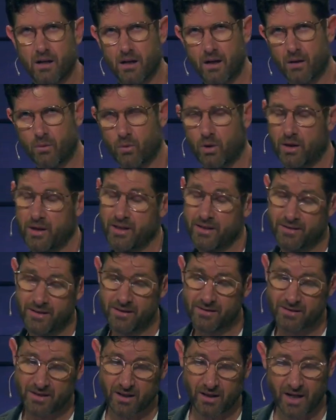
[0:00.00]
Well, he
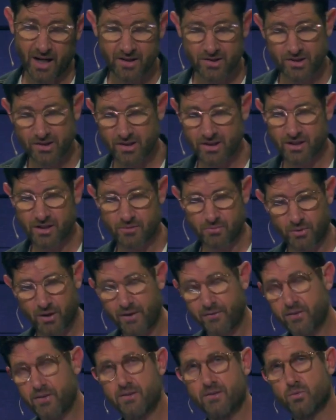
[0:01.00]
does care. Actually, his
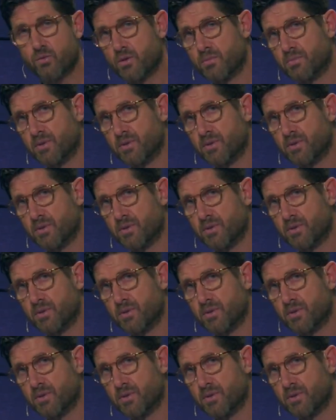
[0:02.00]
preference would